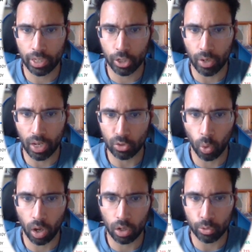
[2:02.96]
here as
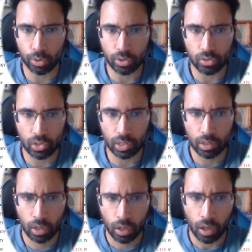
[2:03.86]
well, you can see,
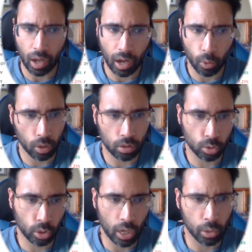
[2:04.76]

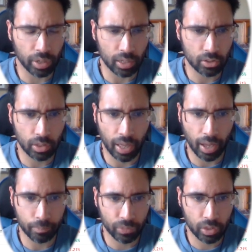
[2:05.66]
look how nicely
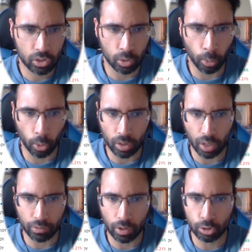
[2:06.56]
that support
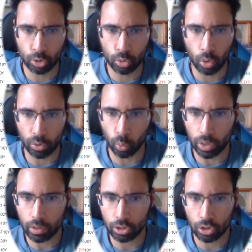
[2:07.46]
level I drew on the
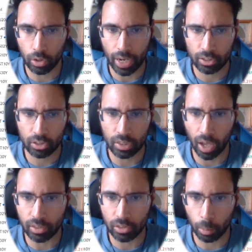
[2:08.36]
weekly chart actually
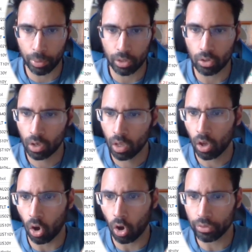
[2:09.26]
lines up here
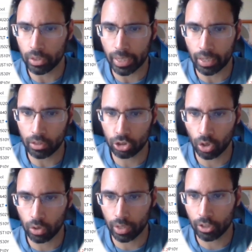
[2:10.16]
on the daily
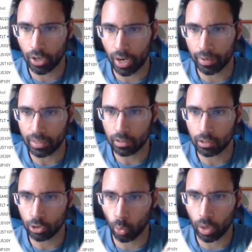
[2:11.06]
chart here at
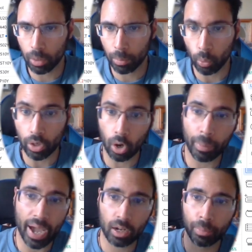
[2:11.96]
1820. But we are
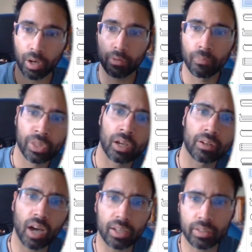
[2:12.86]
back above
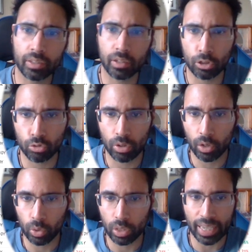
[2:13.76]
1900, and
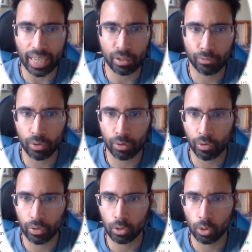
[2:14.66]
we're getting very,
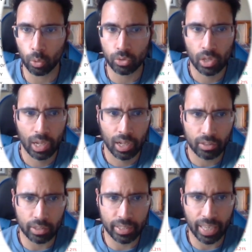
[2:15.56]
very close
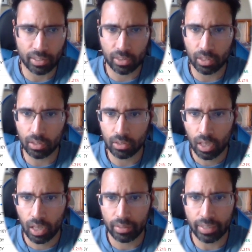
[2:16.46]
to test these
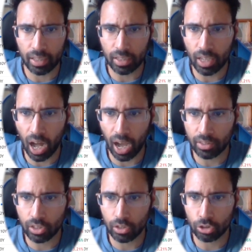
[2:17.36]
daily highs
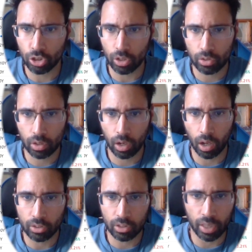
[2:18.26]
here, just
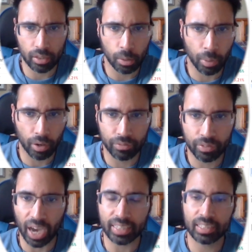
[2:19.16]
slightly above
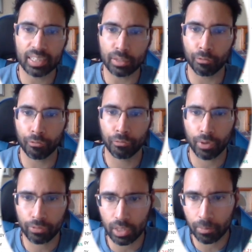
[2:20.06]

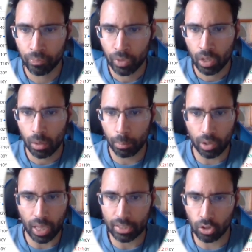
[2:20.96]
1950.
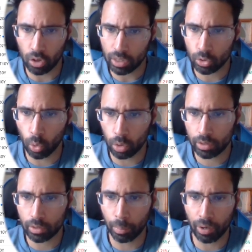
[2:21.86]
But as long as gold
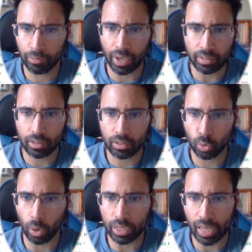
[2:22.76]
is above
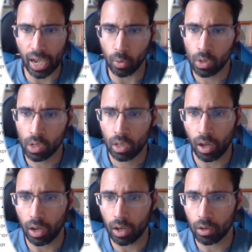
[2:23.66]
1820 now,
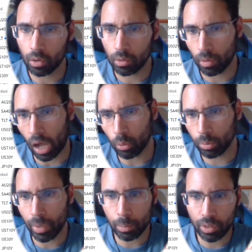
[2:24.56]
I would
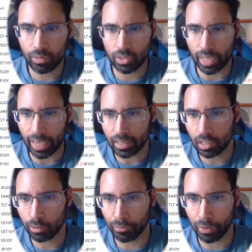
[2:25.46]
maybe even say
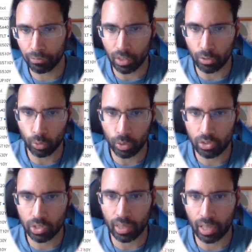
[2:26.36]
1850 if we
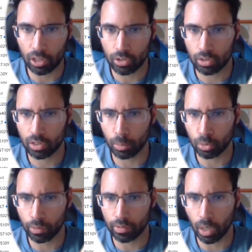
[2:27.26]
say that this is some
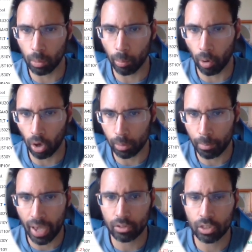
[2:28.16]
sort of double bottom
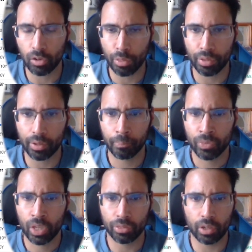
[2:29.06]
pattern here. I think
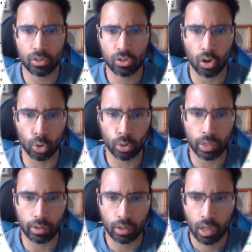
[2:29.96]
things are
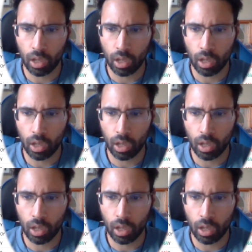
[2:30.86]
looking